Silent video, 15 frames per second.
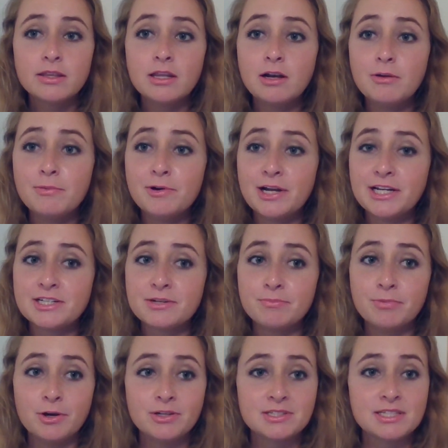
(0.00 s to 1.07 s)
The liberation
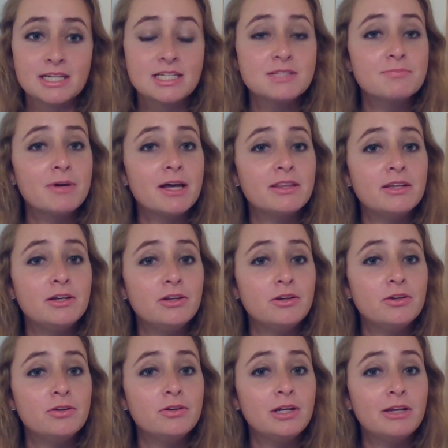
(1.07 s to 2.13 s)
process by the
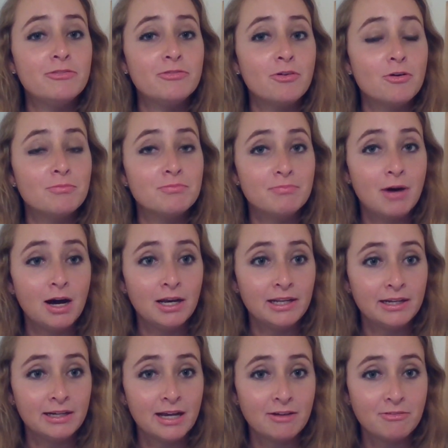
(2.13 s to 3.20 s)
newly formed
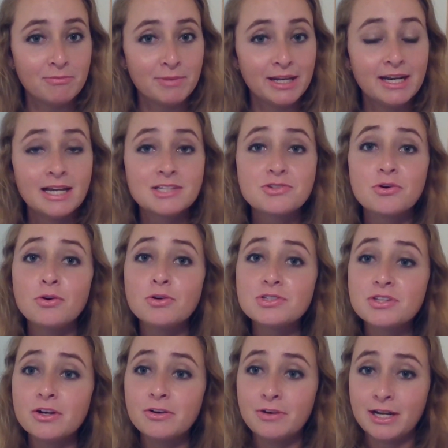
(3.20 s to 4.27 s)
Malian government has
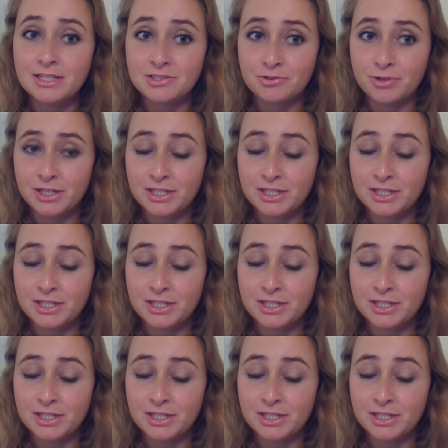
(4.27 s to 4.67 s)
also raised